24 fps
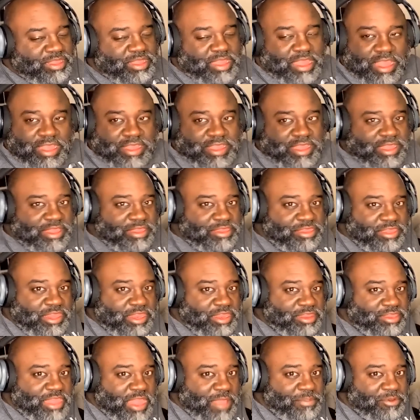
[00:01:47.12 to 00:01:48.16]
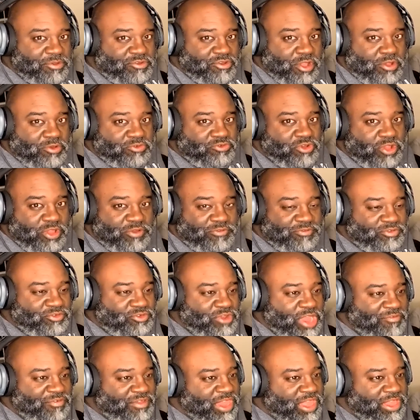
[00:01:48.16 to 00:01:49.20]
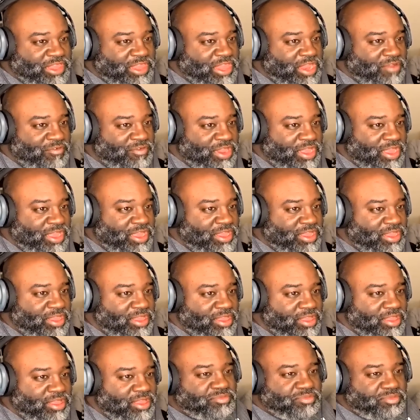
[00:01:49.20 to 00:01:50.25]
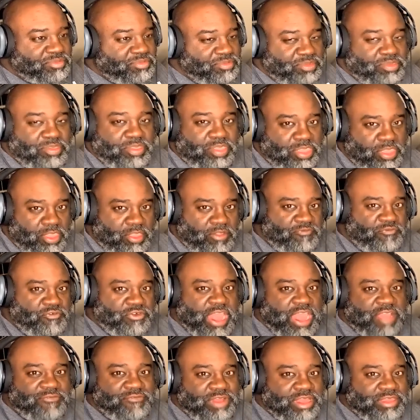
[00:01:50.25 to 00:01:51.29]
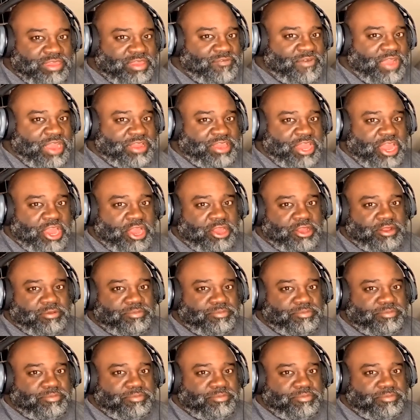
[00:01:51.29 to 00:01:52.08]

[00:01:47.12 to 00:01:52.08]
I couldn't sit and stop a little traffic like that every day. For that reason right there.